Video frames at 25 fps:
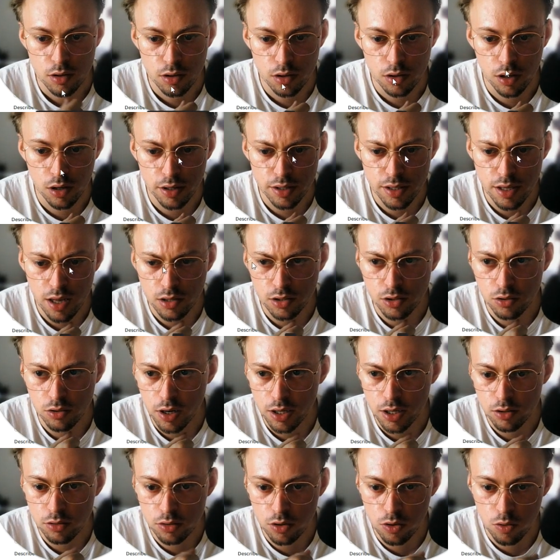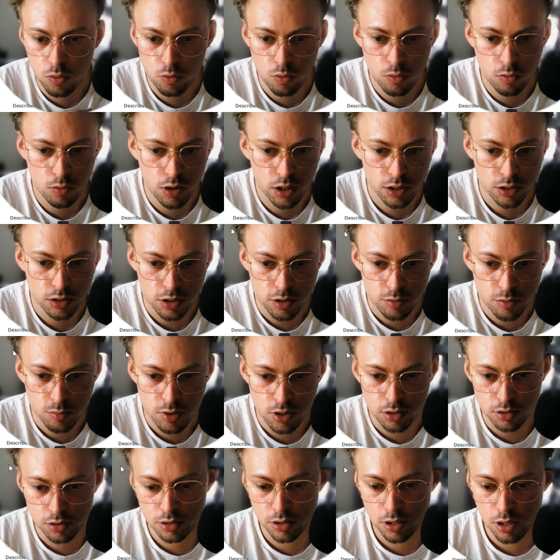So I don't know what
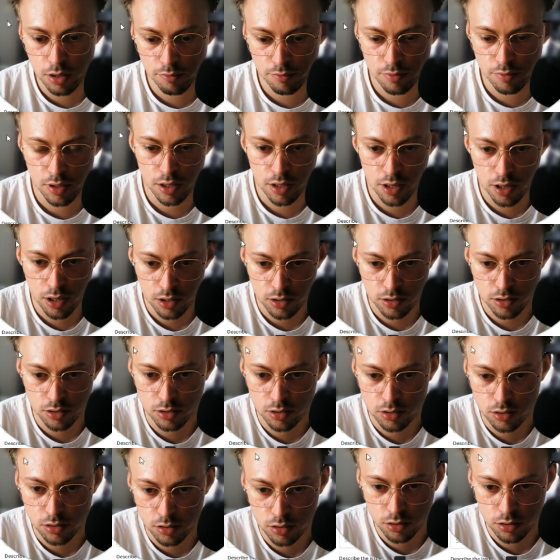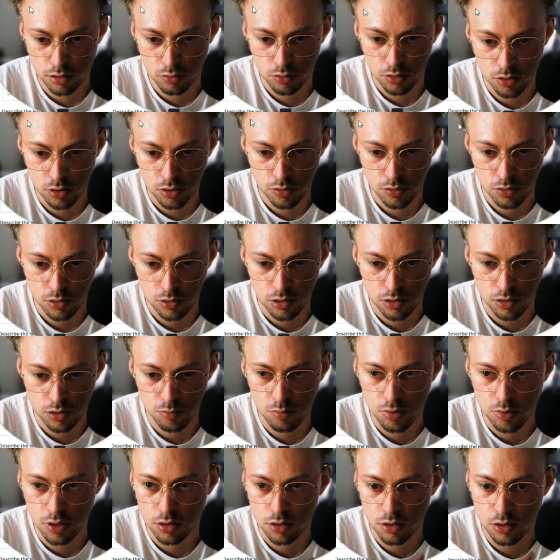email Canva has or uses,
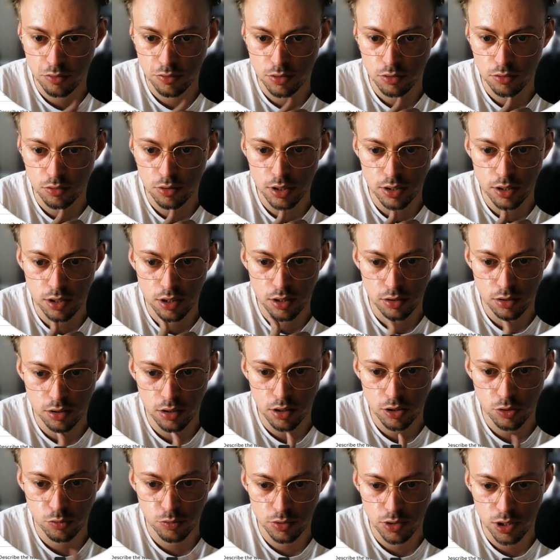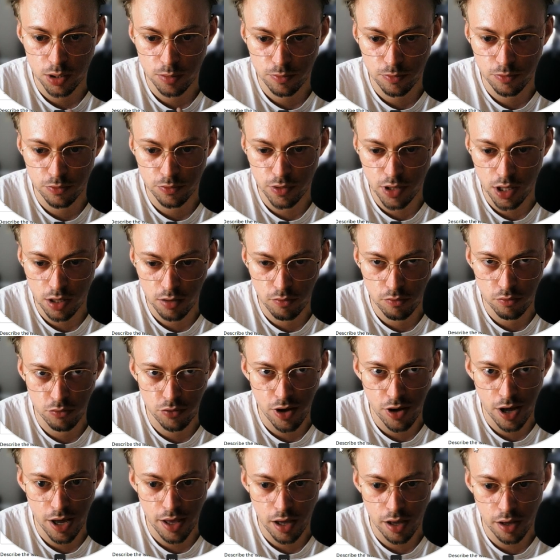but if you want to get in touch with them
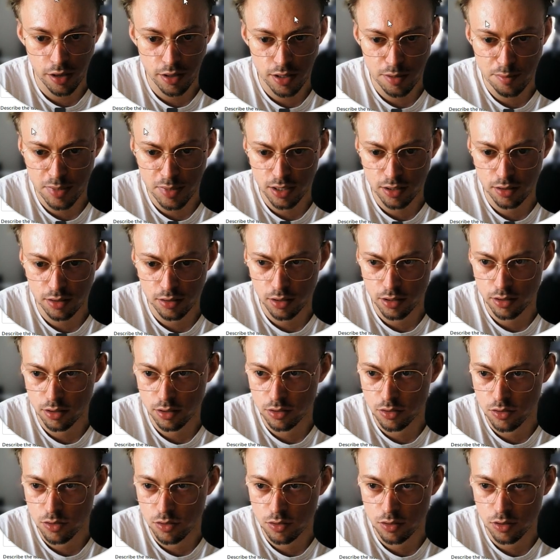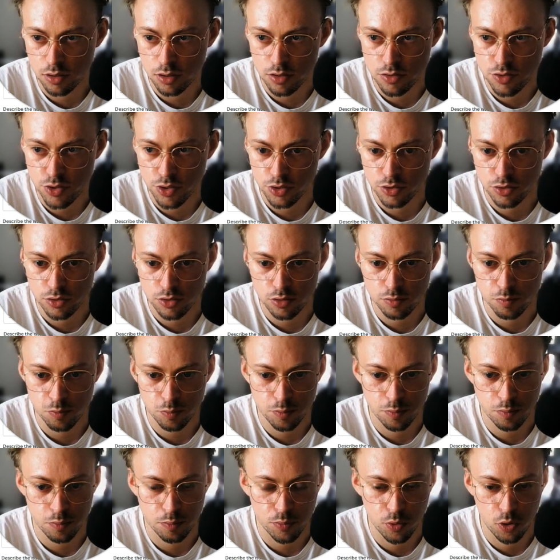via email, I guess just
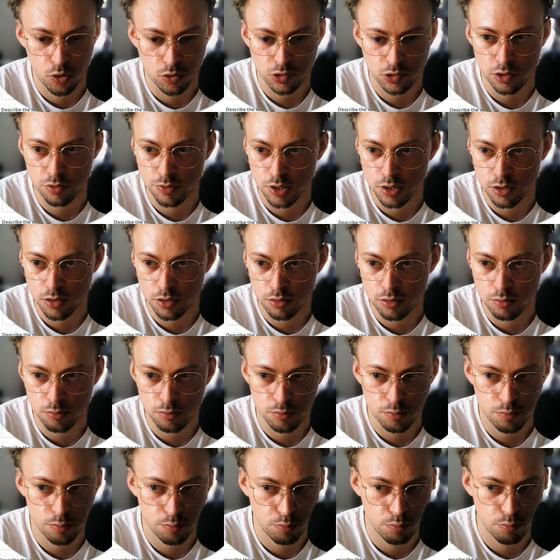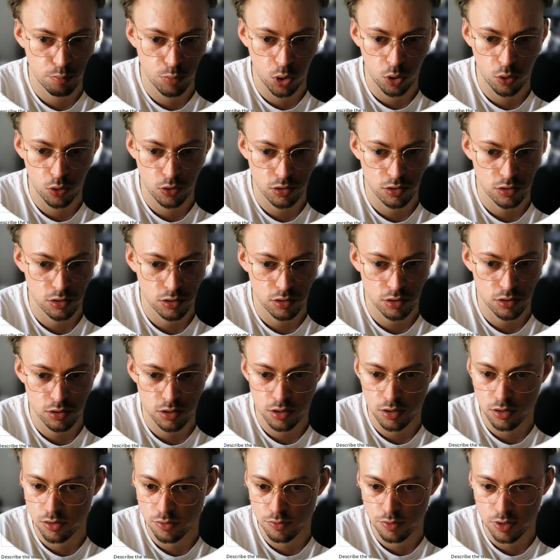pause
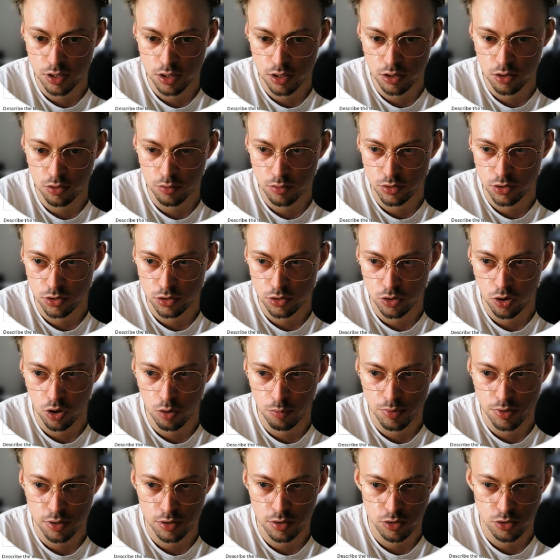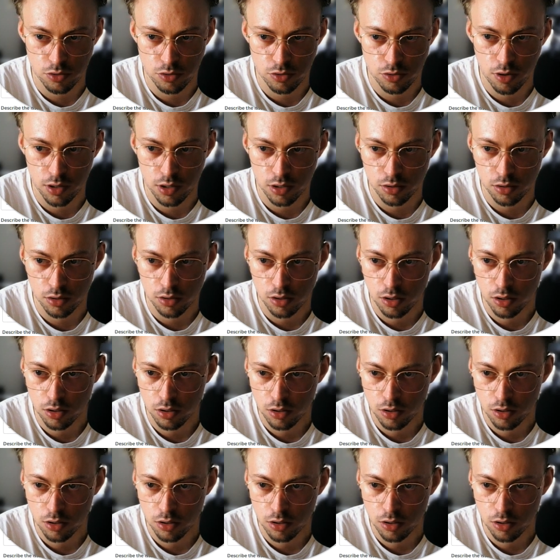this video and just copy this URL.